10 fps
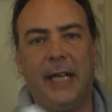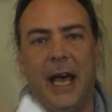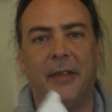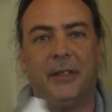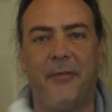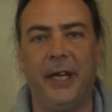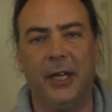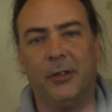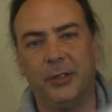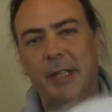see how this
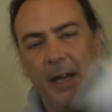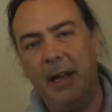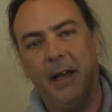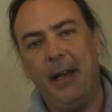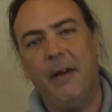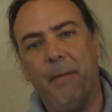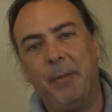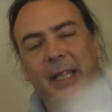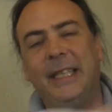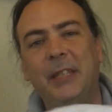feels.
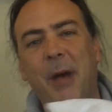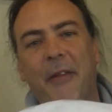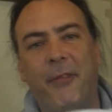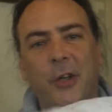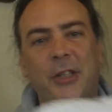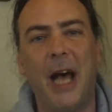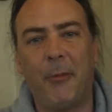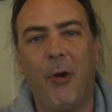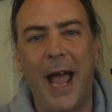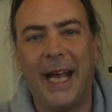This is my first
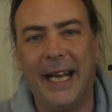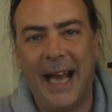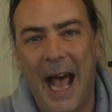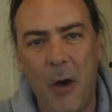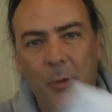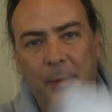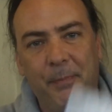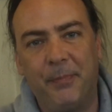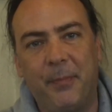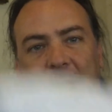time cracking it out,
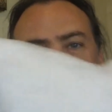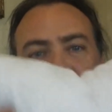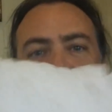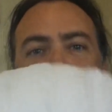and so I